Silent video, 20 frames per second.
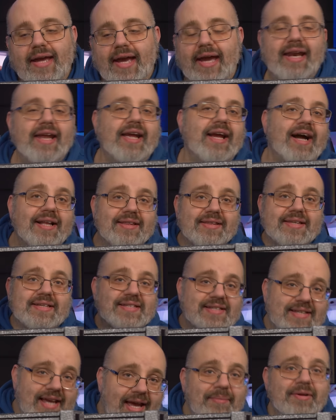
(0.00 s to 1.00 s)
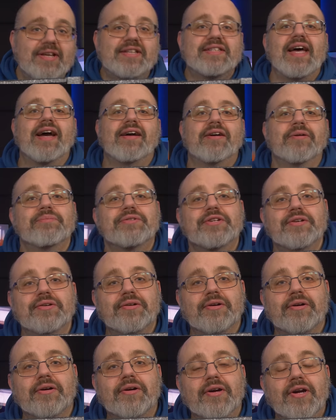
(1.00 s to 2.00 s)
and he got the same exact
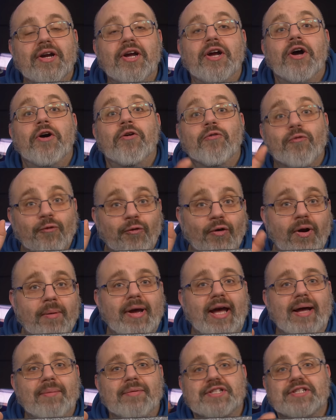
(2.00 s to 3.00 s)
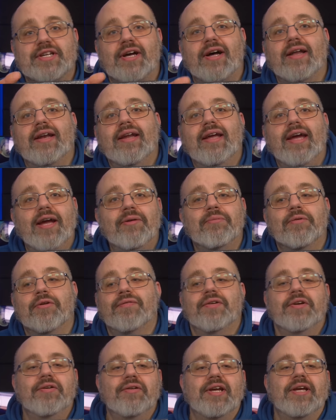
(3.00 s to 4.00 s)
computer from Amazon and
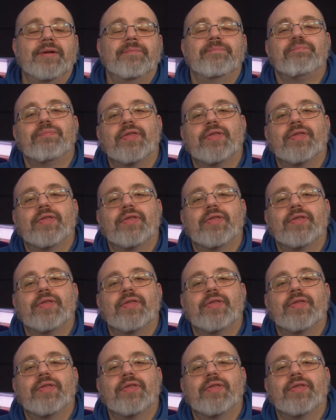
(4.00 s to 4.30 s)
reviewed it.